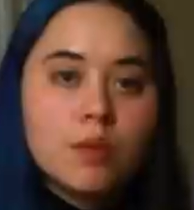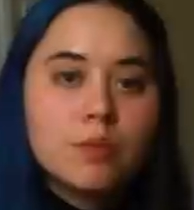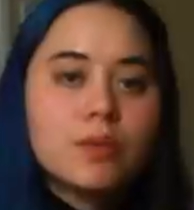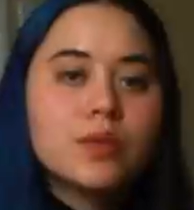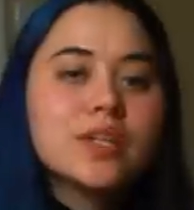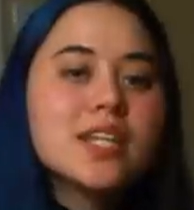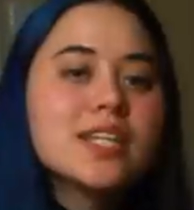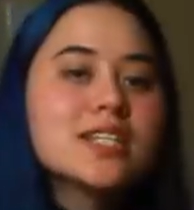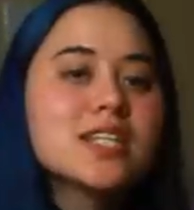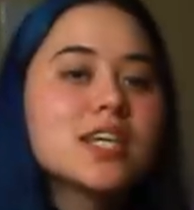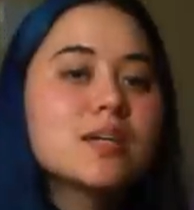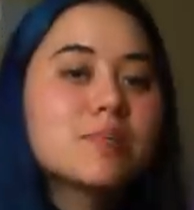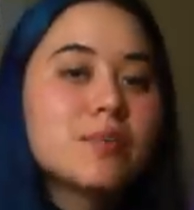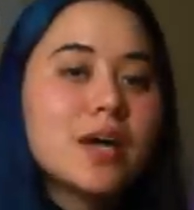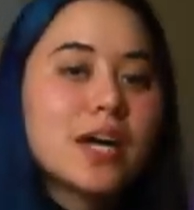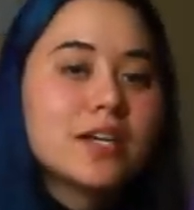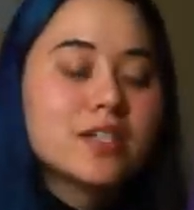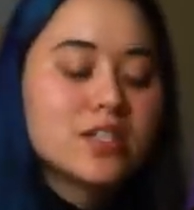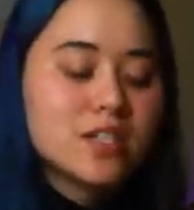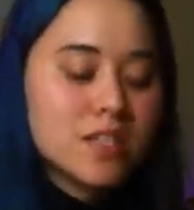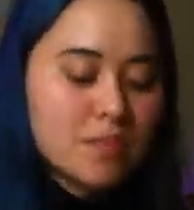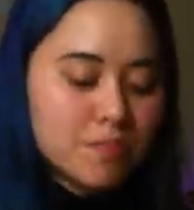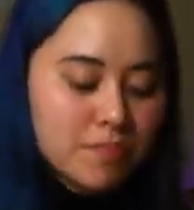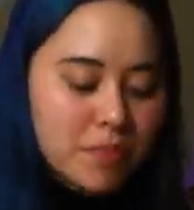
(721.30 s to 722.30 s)
But let's get back
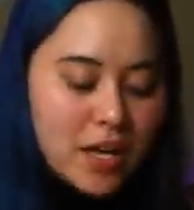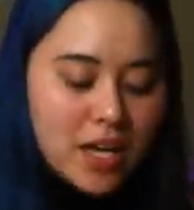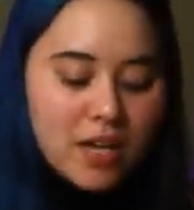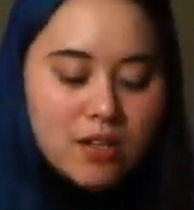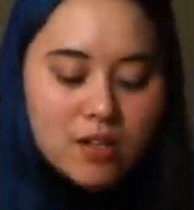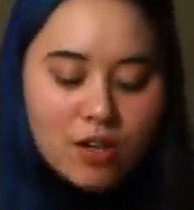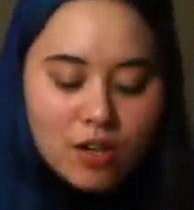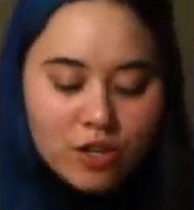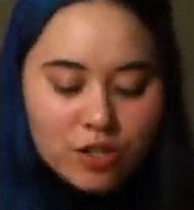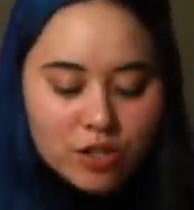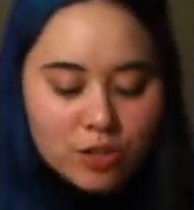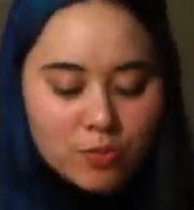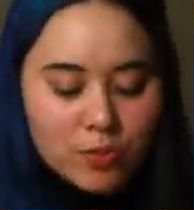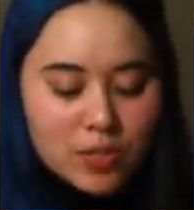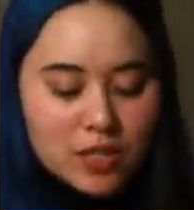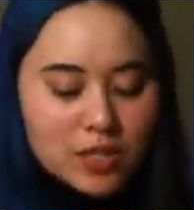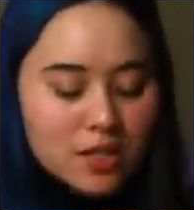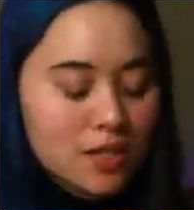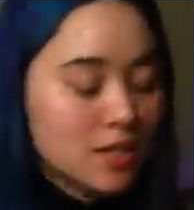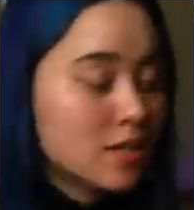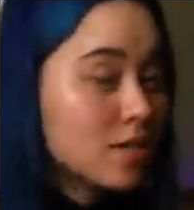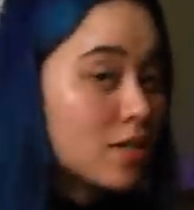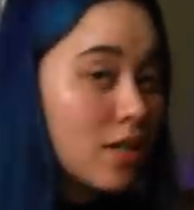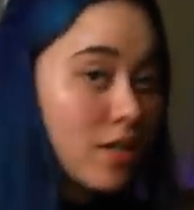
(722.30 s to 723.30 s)
to the main arguments
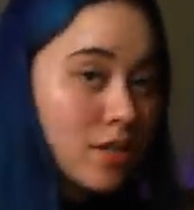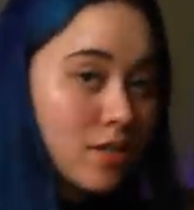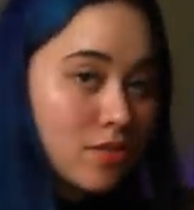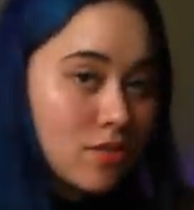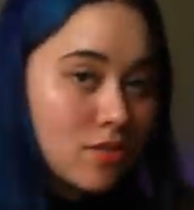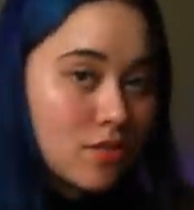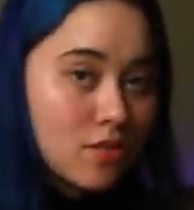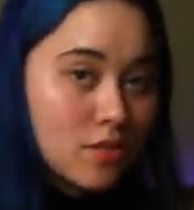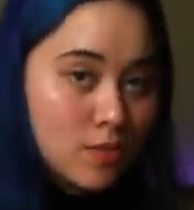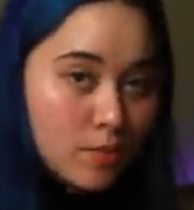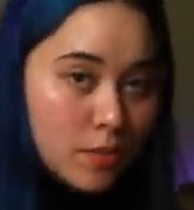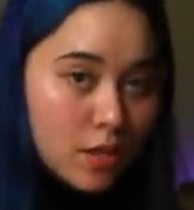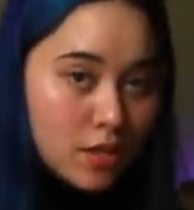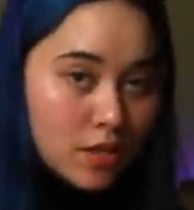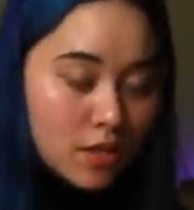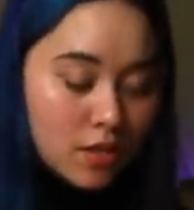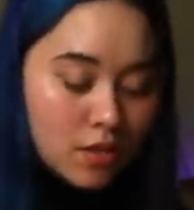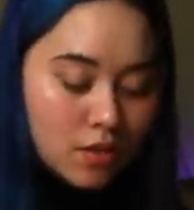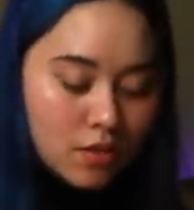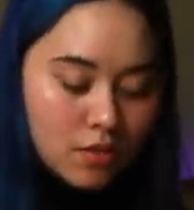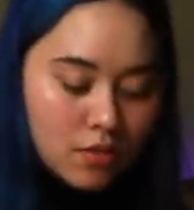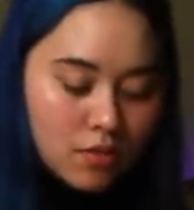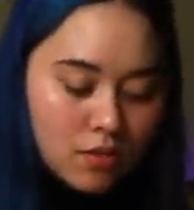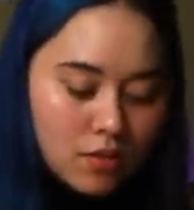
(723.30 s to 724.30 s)
that Dines is making.